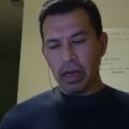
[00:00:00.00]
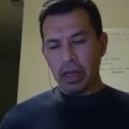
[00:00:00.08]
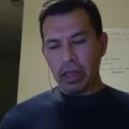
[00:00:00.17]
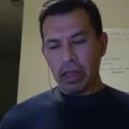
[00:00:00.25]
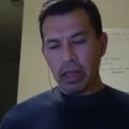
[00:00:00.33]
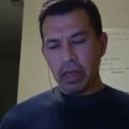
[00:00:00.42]
I
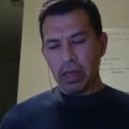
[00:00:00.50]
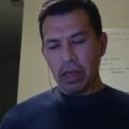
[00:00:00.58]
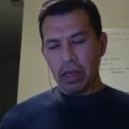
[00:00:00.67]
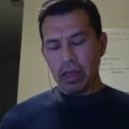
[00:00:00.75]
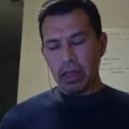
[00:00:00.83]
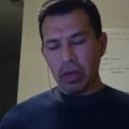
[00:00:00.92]
think
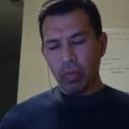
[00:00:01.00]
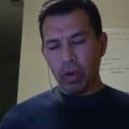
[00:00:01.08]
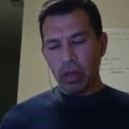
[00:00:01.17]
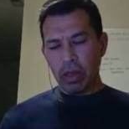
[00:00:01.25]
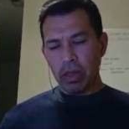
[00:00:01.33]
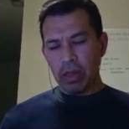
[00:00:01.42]
one of
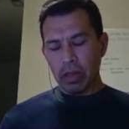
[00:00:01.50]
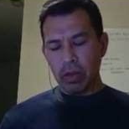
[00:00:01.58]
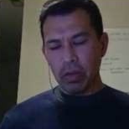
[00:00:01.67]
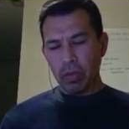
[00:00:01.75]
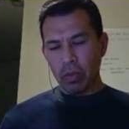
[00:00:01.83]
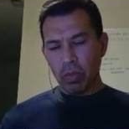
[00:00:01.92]
the
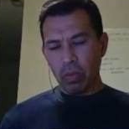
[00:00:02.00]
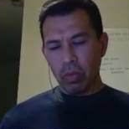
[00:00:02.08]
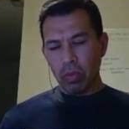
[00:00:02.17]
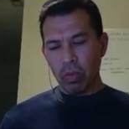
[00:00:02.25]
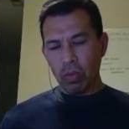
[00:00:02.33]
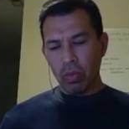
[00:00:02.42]

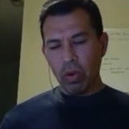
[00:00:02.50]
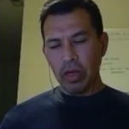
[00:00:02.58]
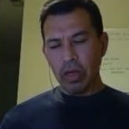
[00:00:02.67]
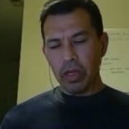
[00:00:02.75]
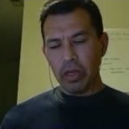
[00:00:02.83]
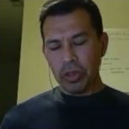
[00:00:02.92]
one
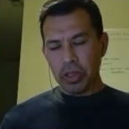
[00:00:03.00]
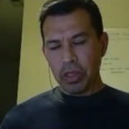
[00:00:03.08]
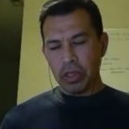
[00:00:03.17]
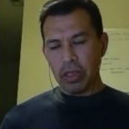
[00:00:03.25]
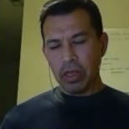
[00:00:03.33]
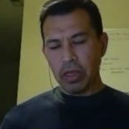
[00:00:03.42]

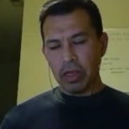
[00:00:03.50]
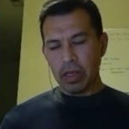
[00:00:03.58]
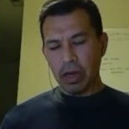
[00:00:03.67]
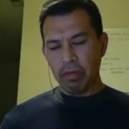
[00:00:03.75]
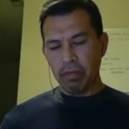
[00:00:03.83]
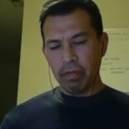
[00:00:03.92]
interesting thing that
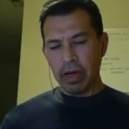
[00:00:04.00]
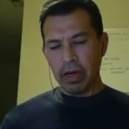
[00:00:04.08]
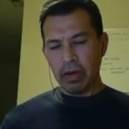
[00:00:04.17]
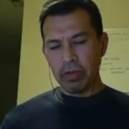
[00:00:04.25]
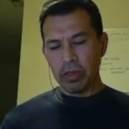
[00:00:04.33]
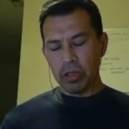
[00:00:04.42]
I
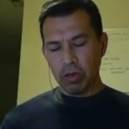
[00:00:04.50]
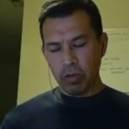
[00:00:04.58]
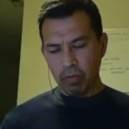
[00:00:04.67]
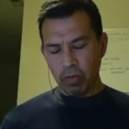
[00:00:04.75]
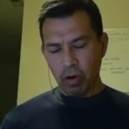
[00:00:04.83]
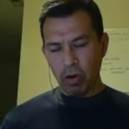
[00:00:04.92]
found so
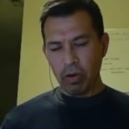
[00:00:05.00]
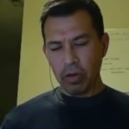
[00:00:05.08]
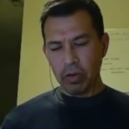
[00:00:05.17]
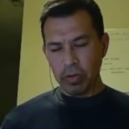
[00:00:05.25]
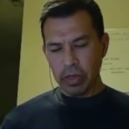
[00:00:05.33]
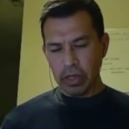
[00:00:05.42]
far in
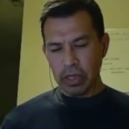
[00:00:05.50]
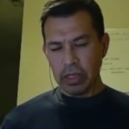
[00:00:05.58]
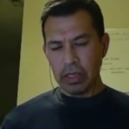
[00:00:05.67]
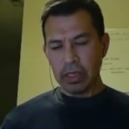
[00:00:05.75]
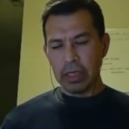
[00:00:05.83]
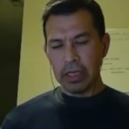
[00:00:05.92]
reading,